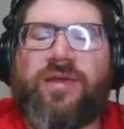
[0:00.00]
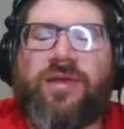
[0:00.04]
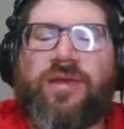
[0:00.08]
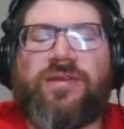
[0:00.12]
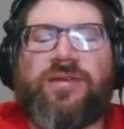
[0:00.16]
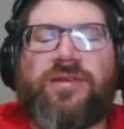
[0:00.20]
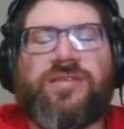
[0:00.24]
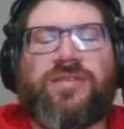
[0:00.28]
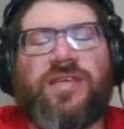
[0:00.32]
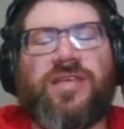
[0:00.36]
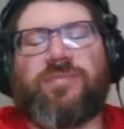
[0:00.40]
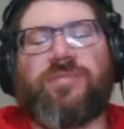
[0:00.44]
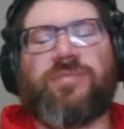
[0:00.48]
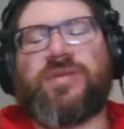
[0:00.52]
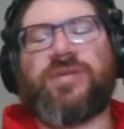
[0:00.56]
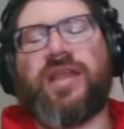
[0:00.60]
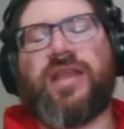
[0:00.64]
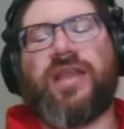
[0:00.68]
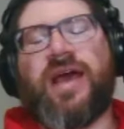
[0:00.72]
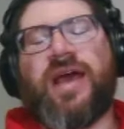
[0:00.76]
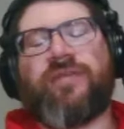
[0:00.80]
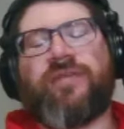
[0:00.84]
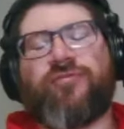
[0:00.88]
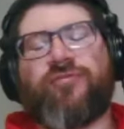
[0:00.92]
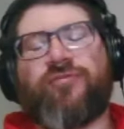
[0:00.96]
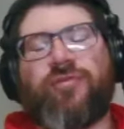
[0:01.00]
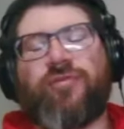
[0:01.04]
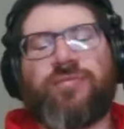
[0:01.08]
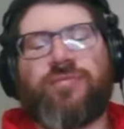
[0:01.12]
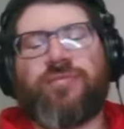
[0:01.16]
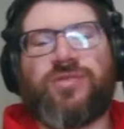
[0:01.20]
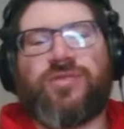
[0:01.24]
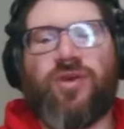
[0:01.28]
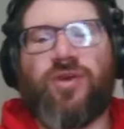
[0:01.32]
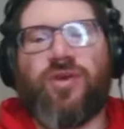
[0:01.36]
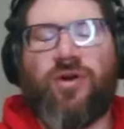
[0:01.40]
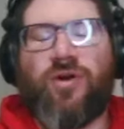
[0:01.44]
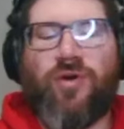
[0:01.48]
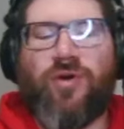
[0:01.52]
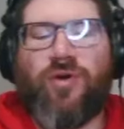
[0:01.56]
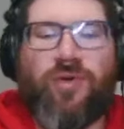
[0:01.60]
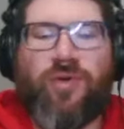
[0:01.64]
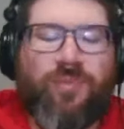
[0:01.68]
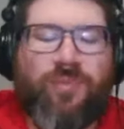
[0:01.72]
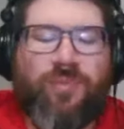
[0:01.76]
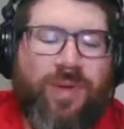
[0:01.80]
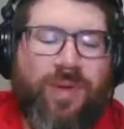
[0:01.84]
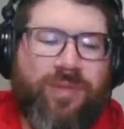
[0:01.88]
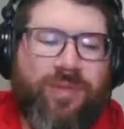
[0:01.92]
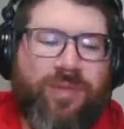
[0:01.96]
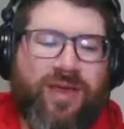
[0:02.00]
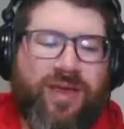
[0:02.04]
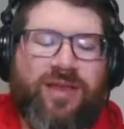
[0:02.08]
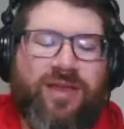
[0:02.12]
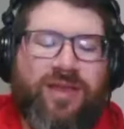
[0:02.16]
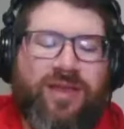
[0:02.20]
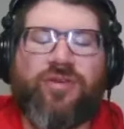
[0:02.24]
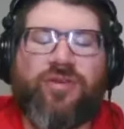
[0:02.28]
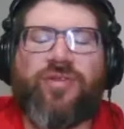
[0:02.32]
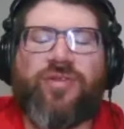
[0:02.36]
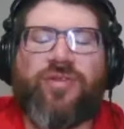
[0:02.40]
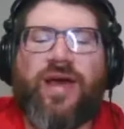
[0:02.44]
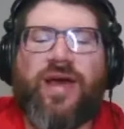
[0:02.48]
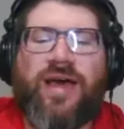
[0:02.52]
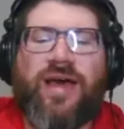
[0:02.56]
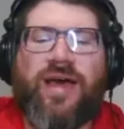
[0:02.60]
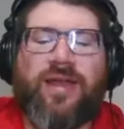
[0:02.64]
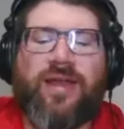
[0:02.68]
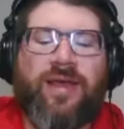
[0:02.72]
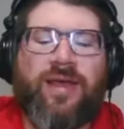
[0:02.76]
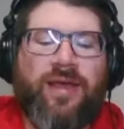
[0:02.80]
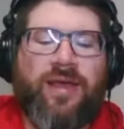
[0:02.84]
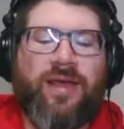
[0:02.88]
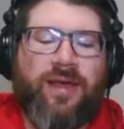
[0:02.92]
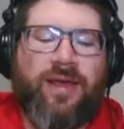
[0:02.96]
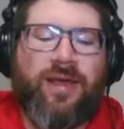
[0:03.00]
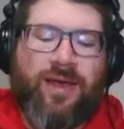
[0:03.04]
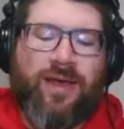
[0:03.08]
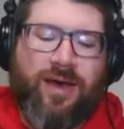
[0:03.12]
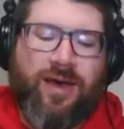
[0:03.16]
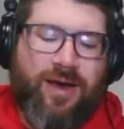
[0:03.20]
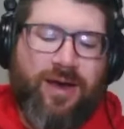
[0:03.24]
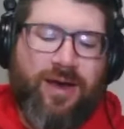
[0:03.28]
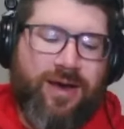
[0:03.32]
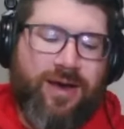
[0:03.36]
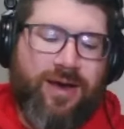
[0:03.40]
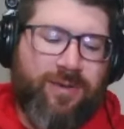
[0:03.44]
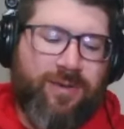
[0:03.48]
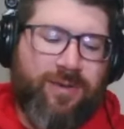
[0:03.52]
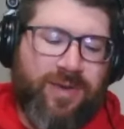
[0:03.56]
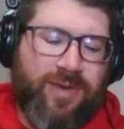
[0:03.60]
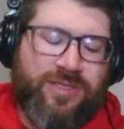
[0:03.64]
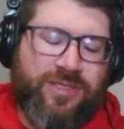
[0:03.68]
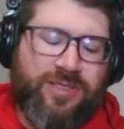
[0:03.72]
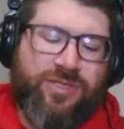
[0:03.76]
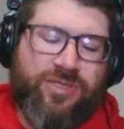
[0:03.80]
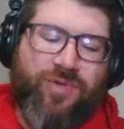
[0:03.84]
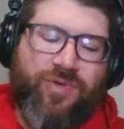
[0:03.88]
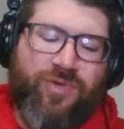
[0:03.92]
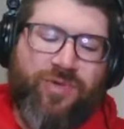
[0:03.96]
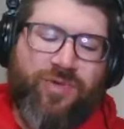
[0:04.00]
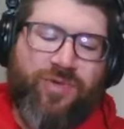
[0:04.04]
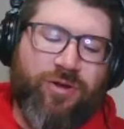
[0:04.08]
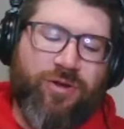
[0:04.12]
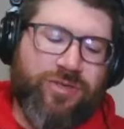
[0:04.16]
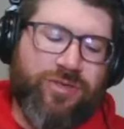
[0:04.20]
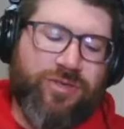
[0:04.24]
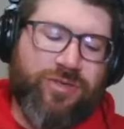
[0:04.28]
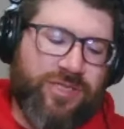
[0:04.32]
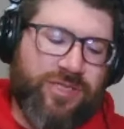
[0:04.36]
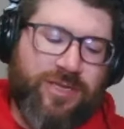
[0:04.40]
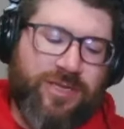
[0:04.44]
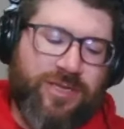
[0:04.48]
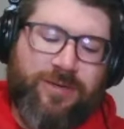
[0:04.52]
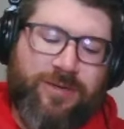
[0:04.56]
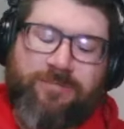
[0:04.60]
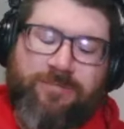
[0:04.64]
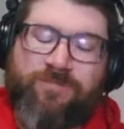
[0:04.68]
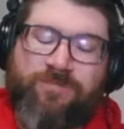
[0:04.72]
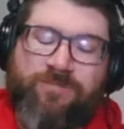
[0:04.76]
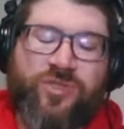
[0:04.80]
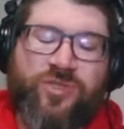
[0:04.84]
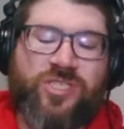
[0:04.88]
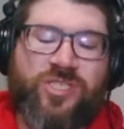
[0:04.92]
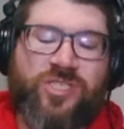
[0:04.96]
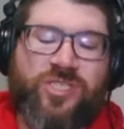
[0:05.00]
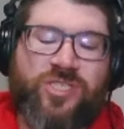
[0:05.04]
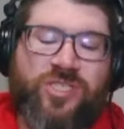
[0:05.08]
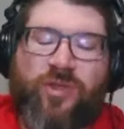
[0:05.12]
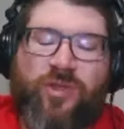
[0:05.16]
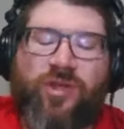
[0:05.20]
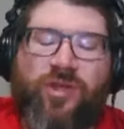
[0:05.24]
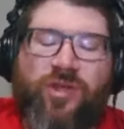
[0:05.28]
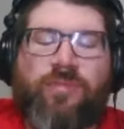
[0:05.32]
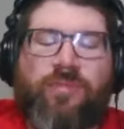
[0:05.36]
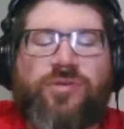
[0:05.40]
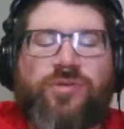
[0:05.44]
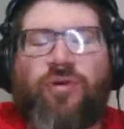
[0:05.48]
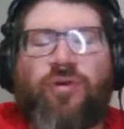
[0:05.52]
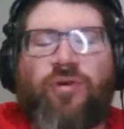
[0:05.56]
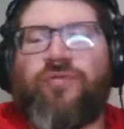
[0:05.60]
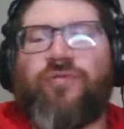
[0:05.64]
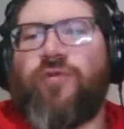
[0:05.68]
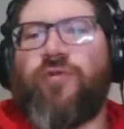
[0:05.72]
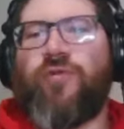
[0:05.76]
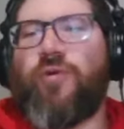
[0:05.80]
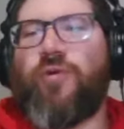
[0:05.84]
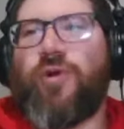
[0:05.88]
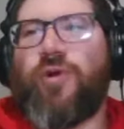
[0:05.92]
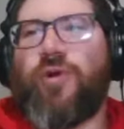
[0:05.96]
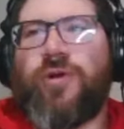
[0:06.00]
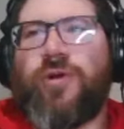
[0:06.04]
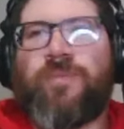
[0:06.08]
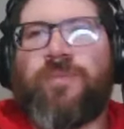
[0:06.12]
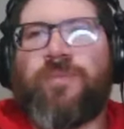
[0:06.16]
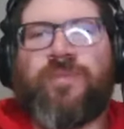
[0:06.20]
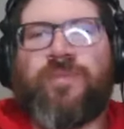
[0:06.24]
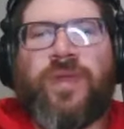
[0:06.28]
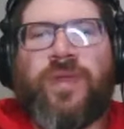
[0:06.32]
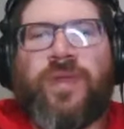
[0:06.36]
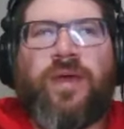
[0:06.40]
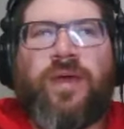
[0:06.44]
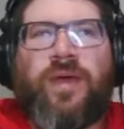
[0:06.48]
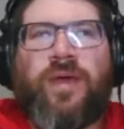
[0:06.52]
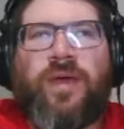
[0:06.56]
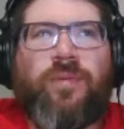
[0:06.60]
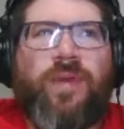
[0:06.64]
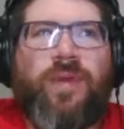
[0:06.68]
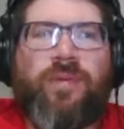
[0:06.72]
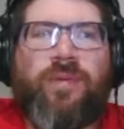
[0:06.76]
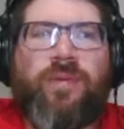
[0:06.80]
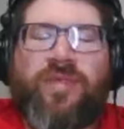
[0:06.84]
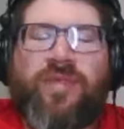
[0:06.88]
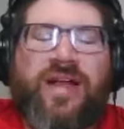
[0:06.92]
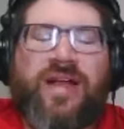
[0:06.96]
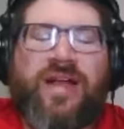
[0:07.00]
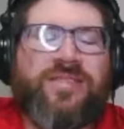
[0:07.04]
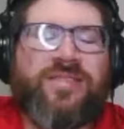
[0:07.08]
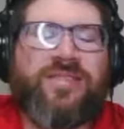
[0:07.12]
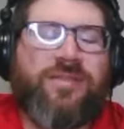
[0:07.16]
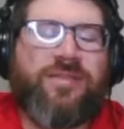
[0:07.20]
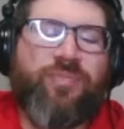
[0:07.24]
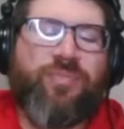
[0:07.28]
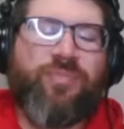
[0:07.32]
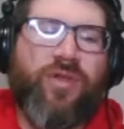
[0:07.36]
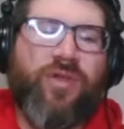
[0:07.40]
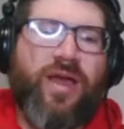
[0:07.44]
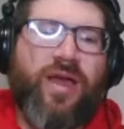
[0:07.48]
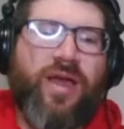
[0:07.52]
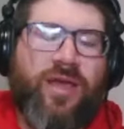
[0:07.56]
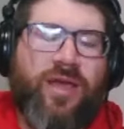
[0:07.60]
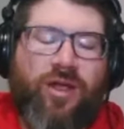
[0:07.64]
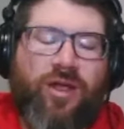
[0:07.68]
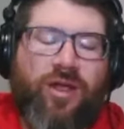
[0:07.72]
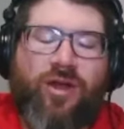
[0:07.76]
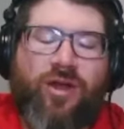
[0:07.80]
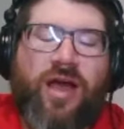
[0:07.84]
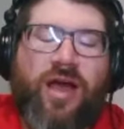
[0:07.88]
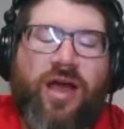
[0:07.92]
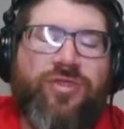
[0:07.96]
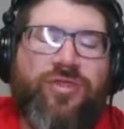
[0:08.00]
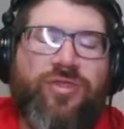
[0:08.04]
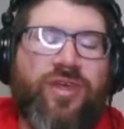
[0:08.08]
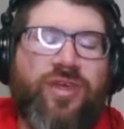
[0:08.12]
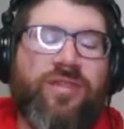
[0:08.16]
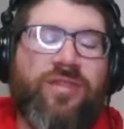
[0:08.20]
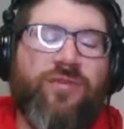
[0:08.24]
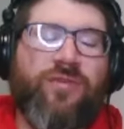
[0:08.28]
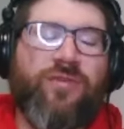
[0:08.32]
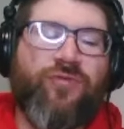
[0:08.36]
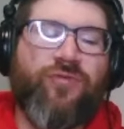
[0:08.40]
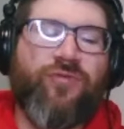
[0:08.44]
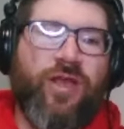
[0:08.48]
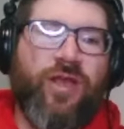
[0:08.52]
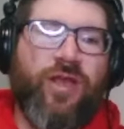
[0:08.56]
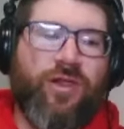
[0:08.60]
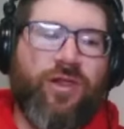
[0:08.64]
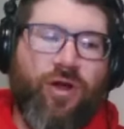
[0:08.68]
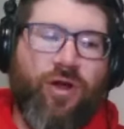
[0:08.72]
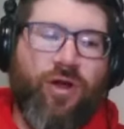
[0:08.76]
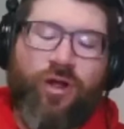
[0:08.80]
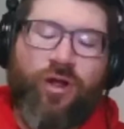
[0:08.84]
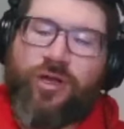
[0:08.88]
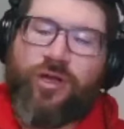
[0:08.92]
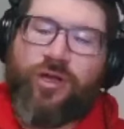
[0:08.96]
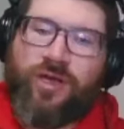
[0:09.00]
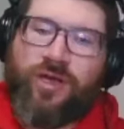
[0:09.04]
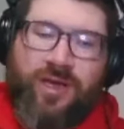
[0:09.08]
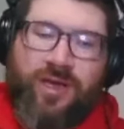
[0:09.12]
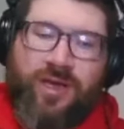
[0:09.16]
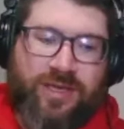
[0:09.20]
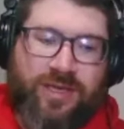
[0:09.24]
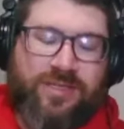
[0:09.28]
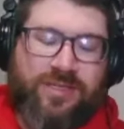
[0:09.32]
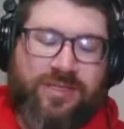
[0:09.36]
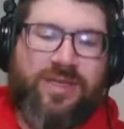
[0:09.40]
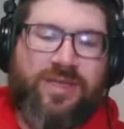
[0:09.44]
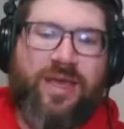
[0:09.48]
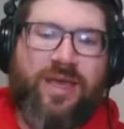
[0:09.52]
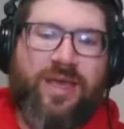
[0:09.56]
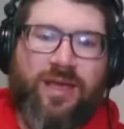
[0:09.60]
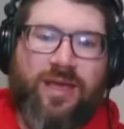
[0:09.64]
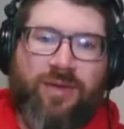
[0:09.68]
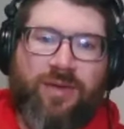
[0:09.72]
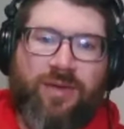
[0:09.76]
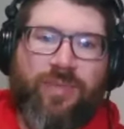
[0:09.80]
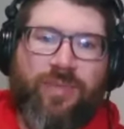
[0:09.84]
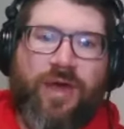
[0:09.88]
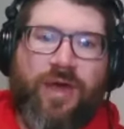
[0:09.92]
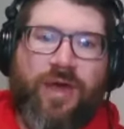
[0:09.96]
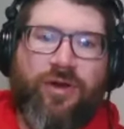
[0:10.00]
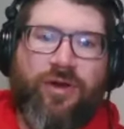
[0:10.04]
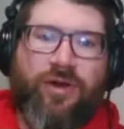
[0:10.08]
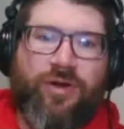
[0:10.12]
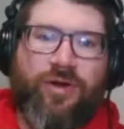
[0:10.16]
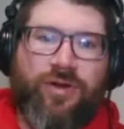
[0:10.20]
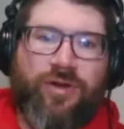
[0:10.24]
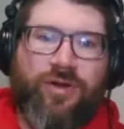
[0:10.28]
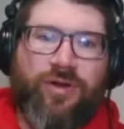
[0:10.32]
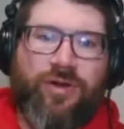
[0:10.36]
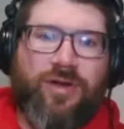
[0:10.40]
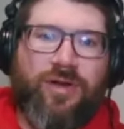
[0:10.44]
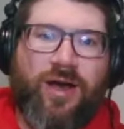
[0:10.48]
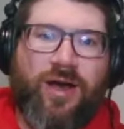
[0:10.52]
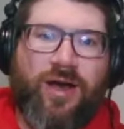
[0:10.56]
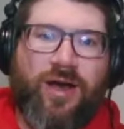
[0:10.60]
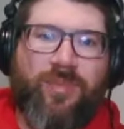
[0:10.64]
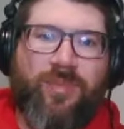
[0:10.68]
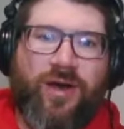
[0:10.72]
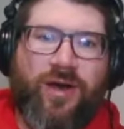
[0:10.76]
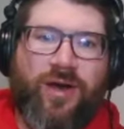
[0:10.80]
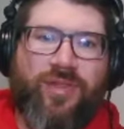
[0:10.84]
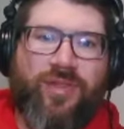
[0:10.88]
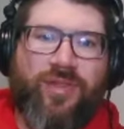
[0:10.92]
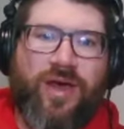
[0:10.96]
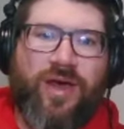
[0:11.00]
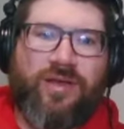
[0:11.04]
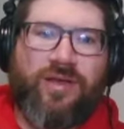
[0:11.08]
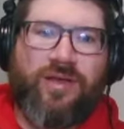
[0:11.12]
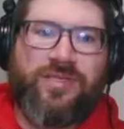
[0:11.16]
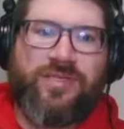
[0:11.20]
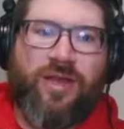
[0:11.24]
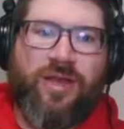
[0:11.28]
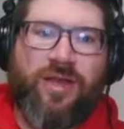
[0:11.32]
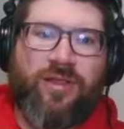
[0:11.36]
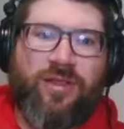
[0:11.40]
teams get after him. So maybe they can do that against the Raiders and just some other games going forward. Maybe that's the play here. I think that Frank Clark is getting better on the outside on the